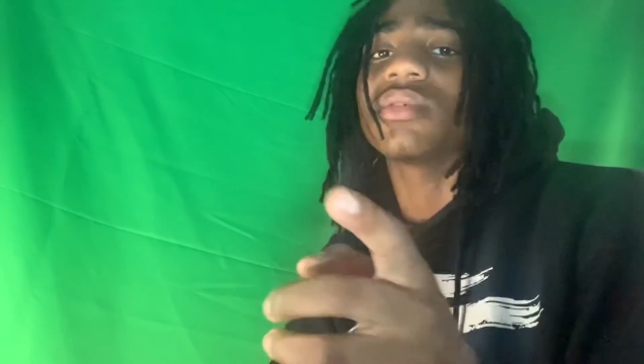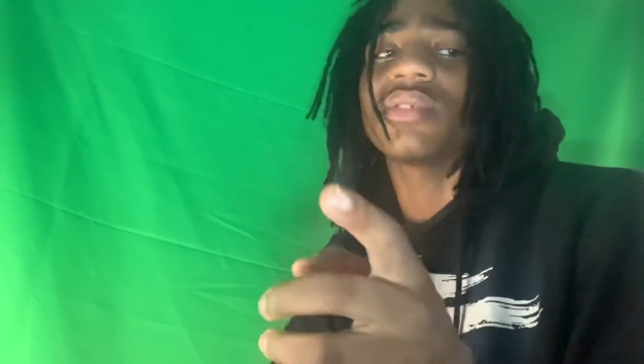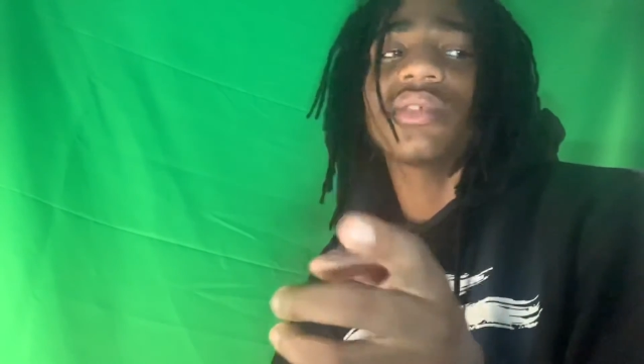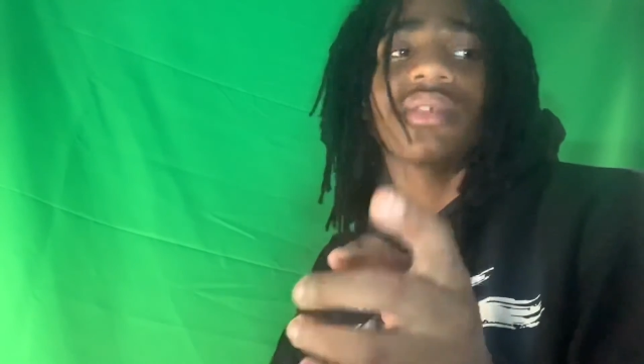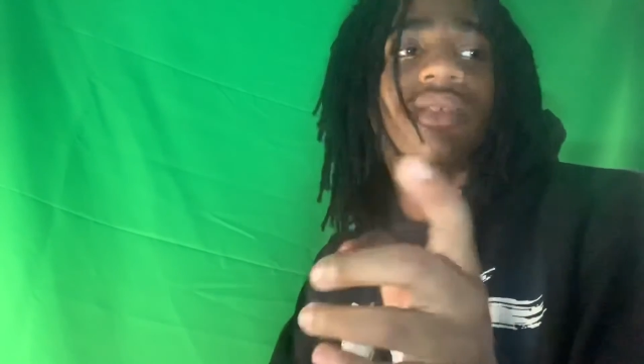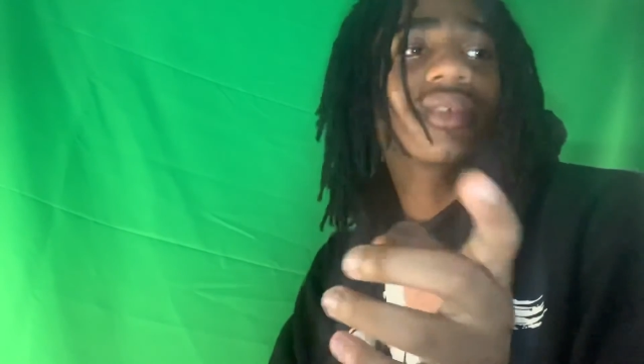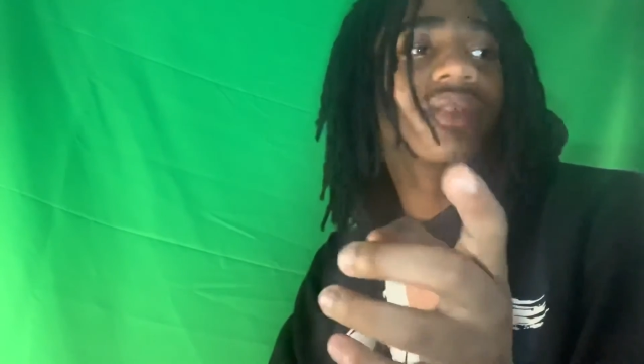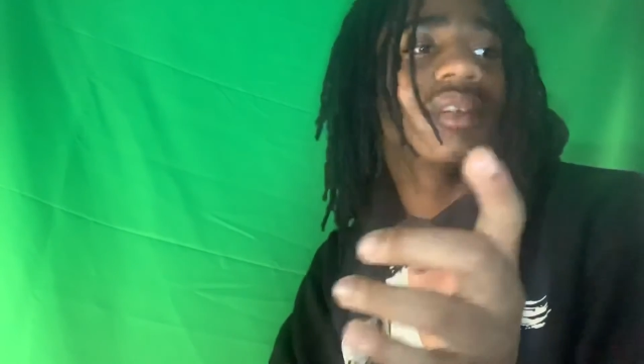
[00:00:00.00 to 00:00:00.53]

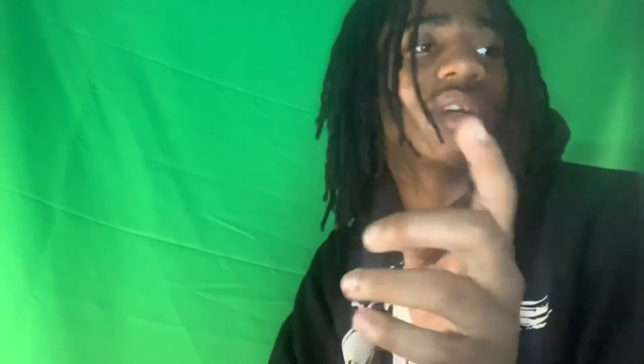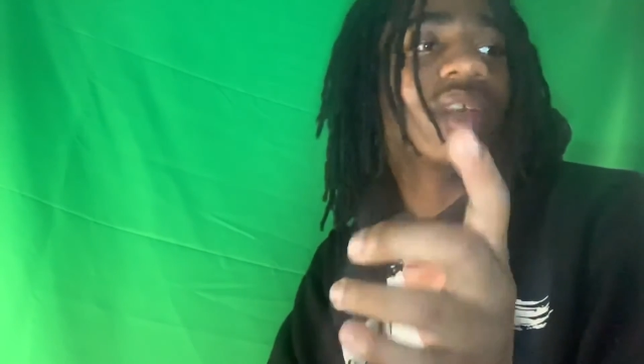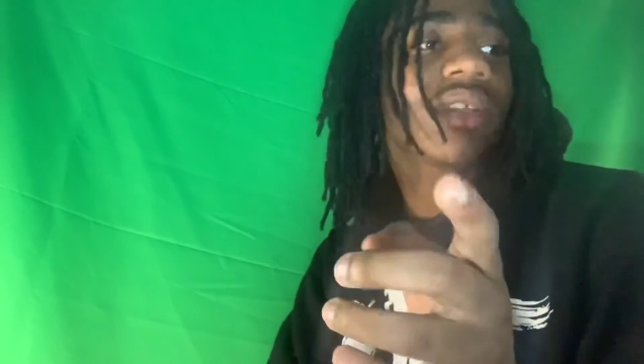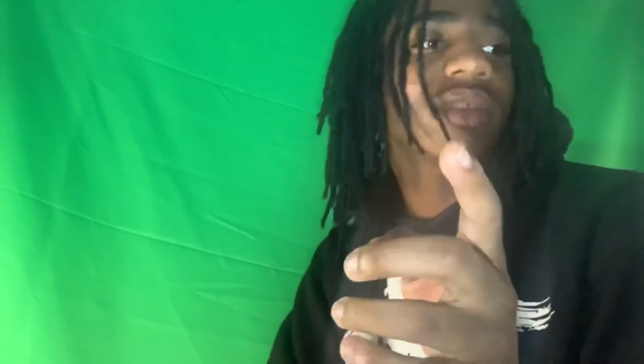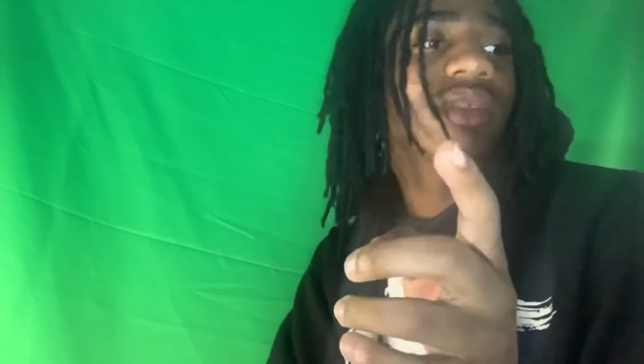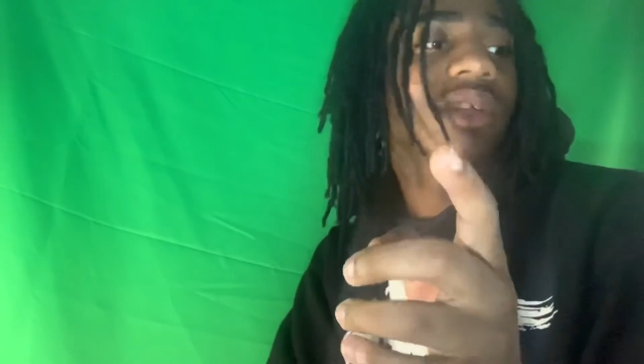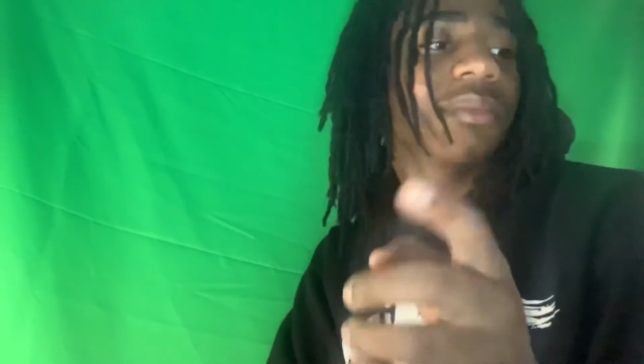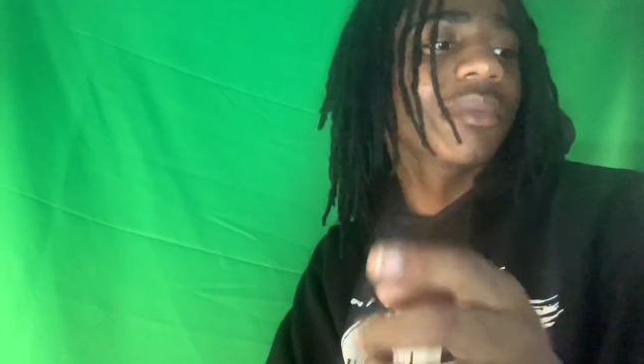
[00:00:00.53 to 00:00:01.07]
Cause y'all
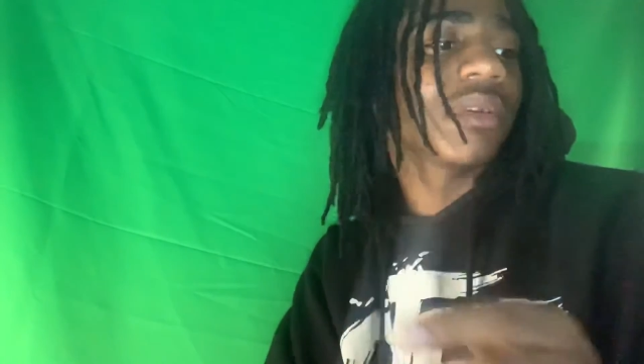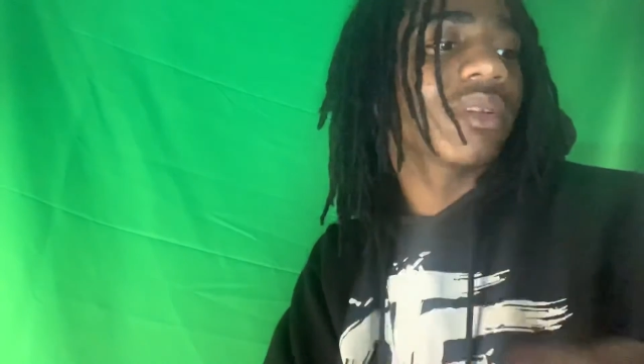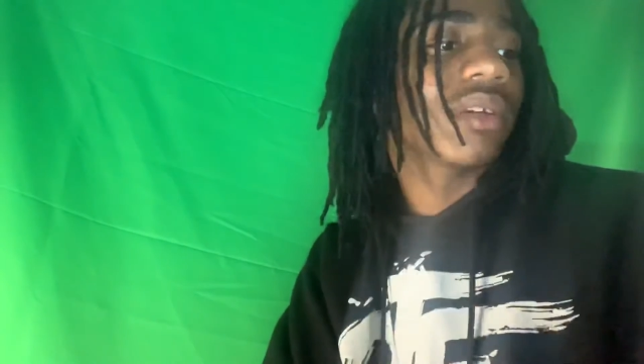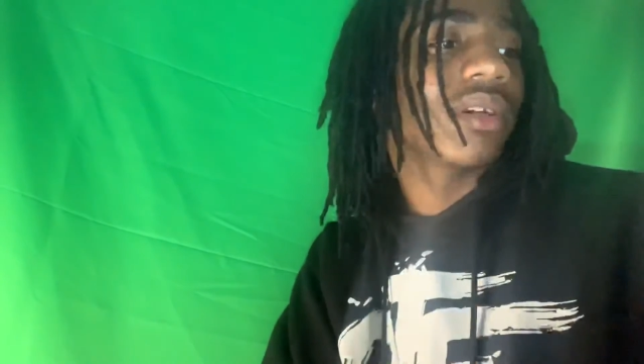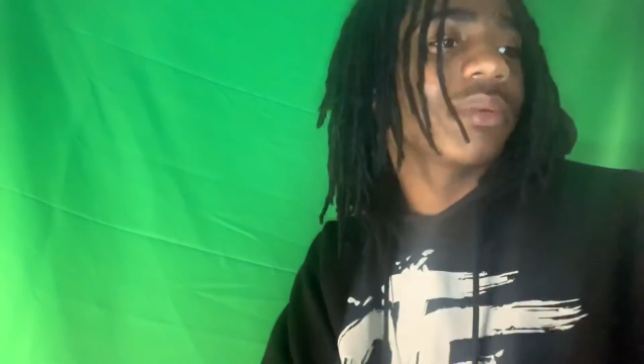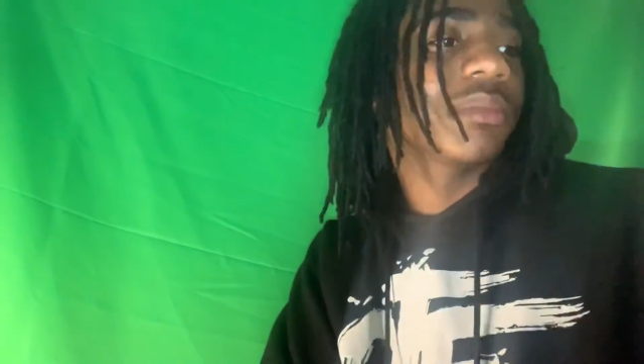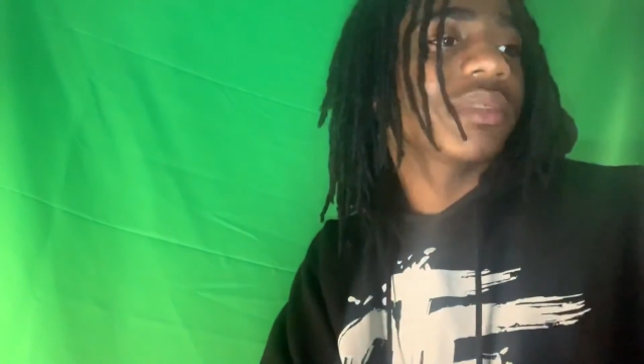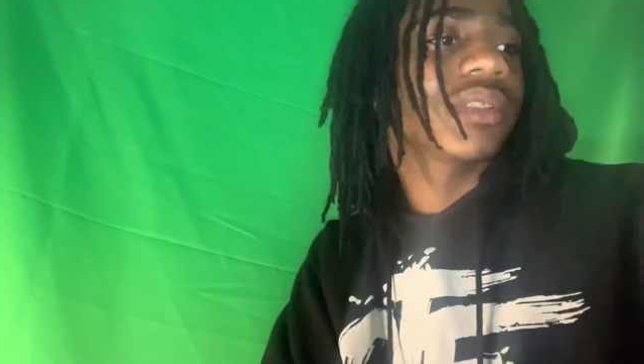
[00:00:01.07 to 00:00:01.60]
need to tell me in the
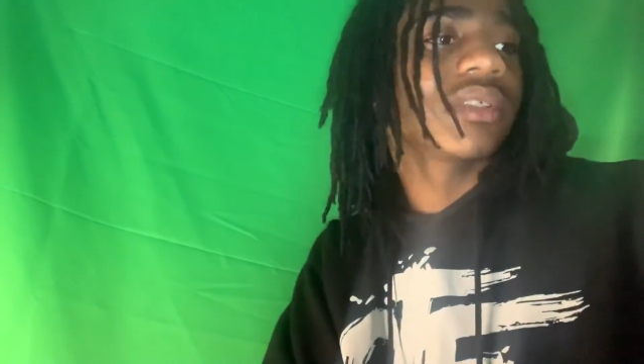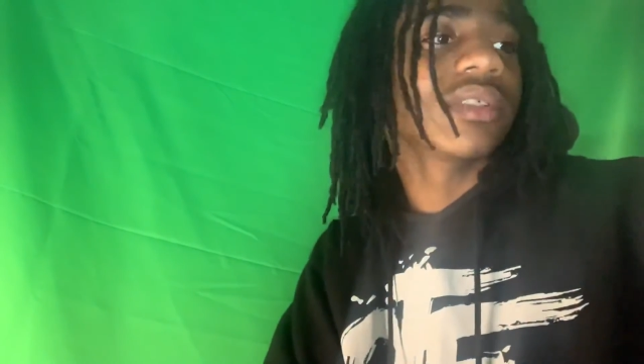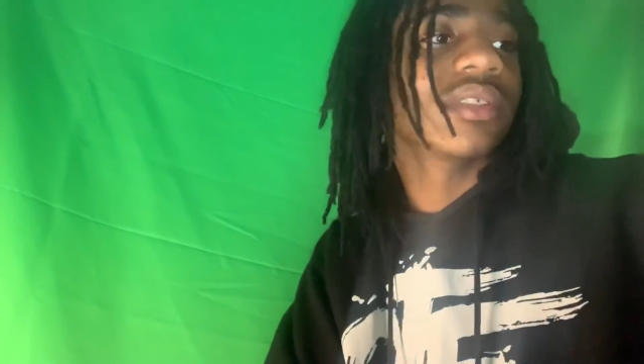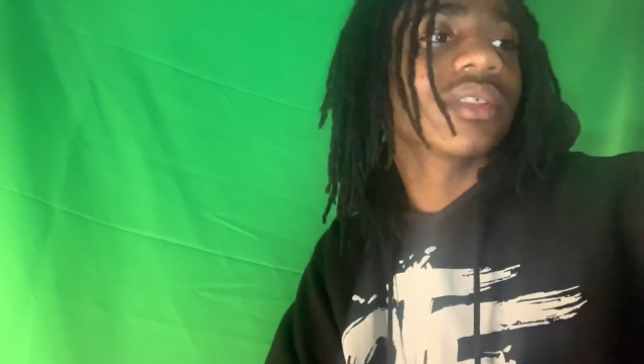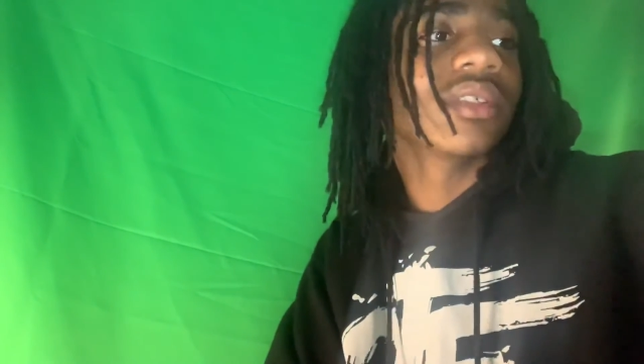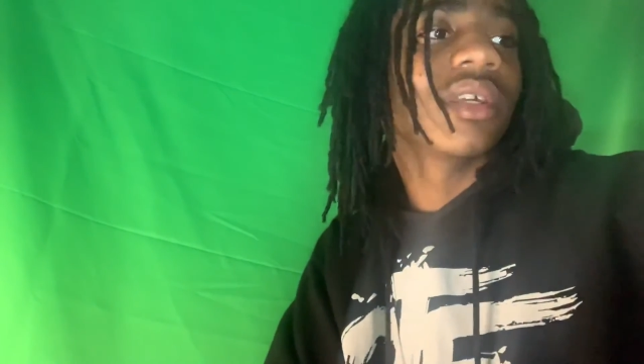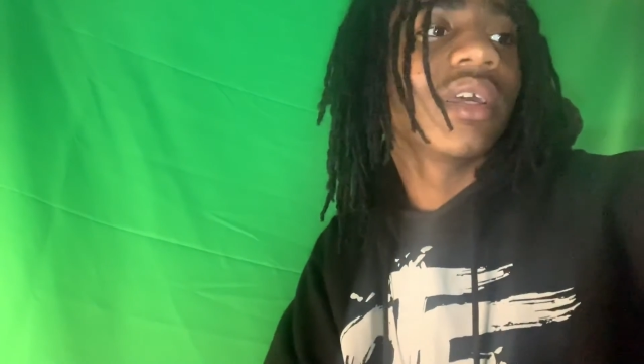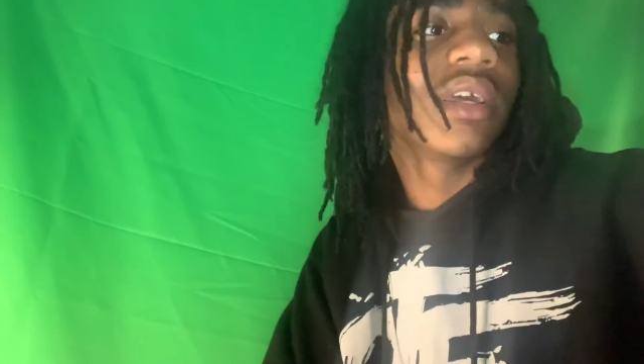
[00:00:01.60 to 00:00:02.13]
comment
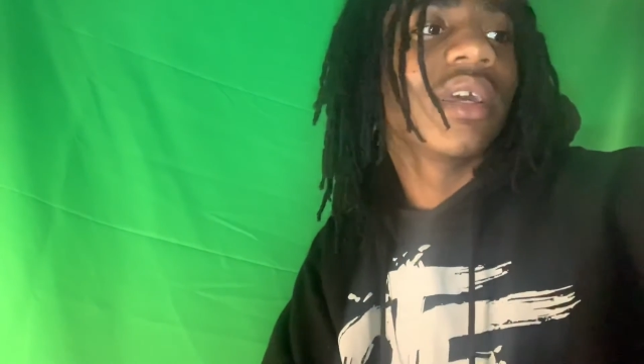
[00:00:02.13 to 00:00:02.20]
section.